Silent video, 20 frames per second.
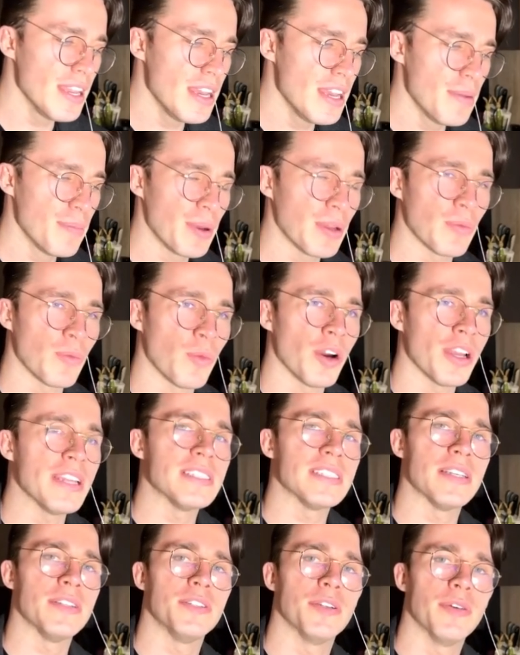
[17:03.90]
But what is
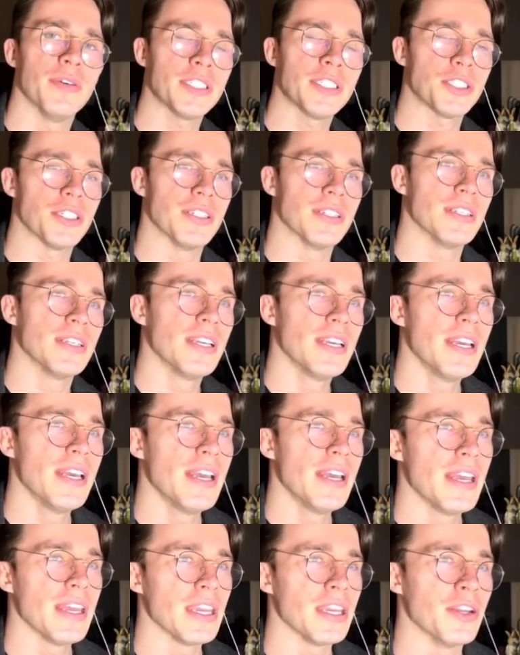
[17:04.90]
intuition?
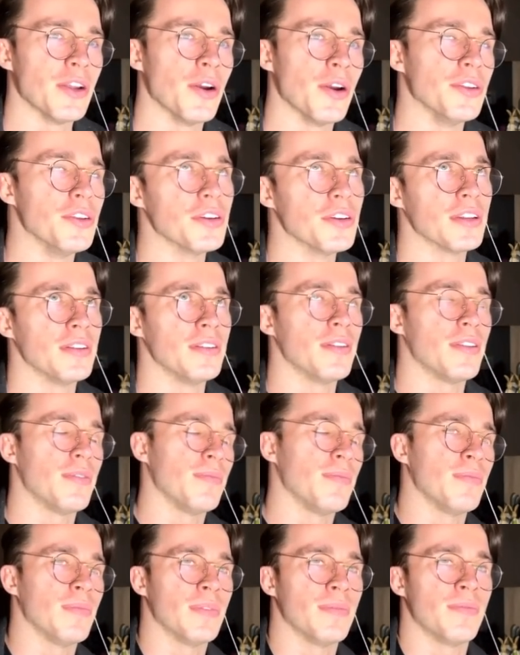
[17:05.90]
You know, you can
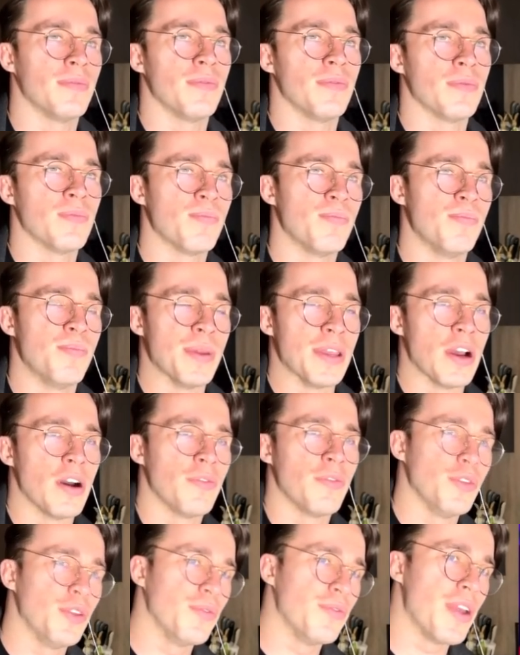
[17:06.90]
be
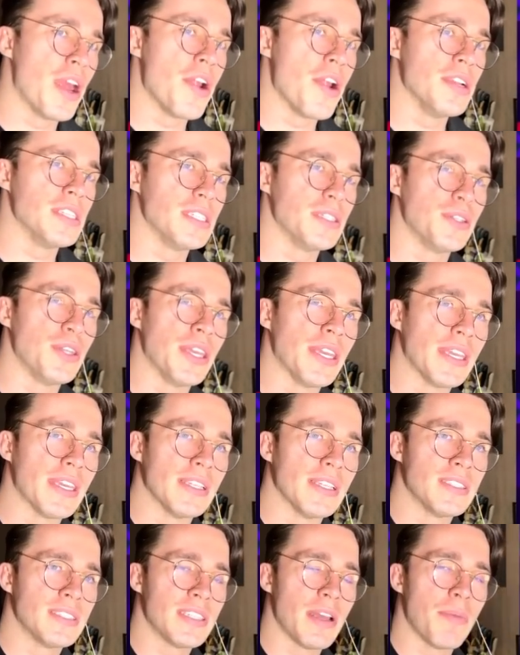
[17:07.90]
off with the fairies and think
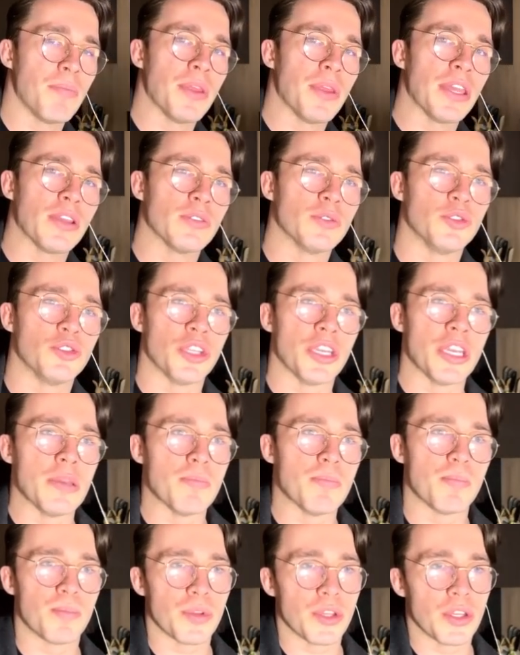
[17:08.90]
it's something
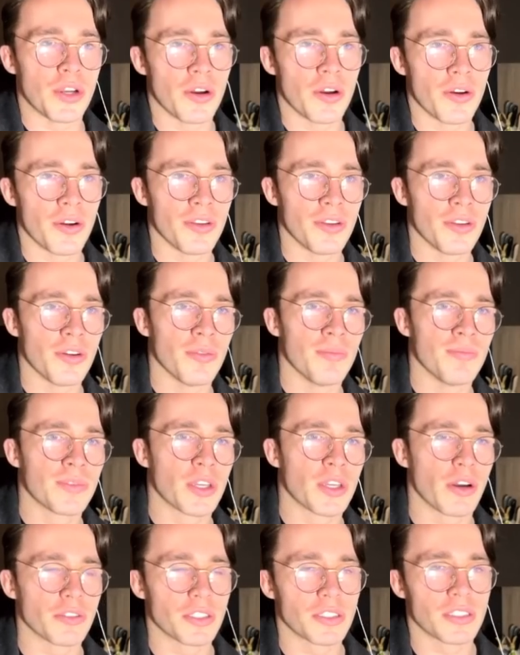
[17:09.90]
deep, you know, and your
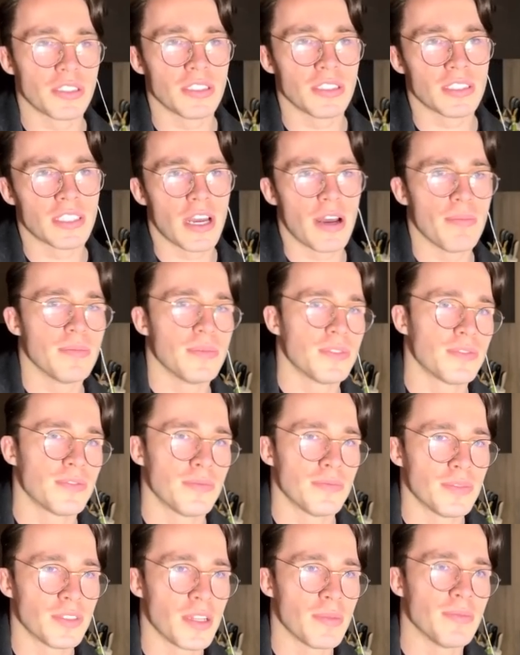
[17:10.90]
consciousness comes
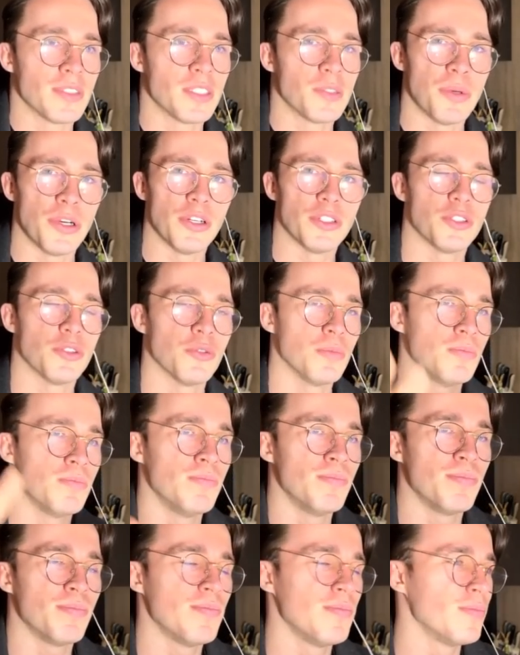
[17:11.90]
from some spiritual,
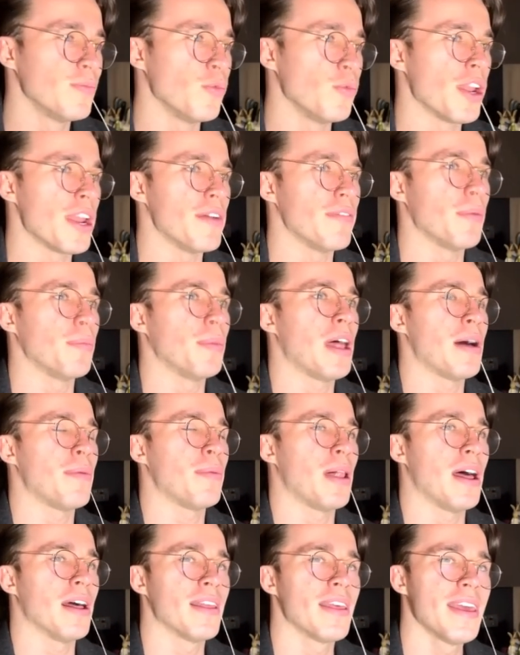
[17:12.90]
whatever, blah,
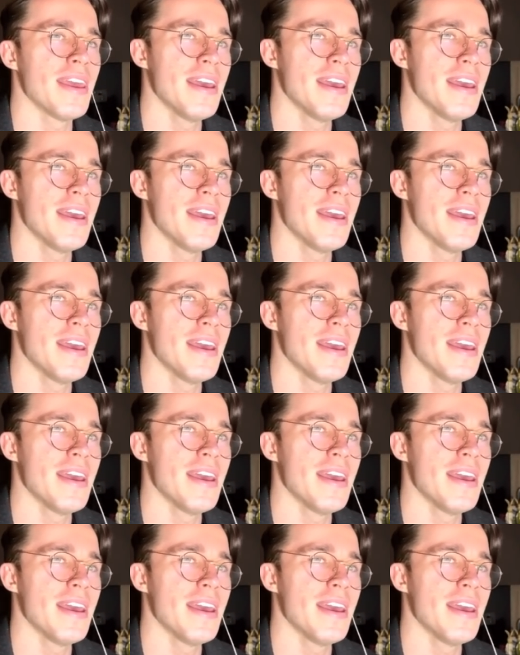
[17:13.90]
blah.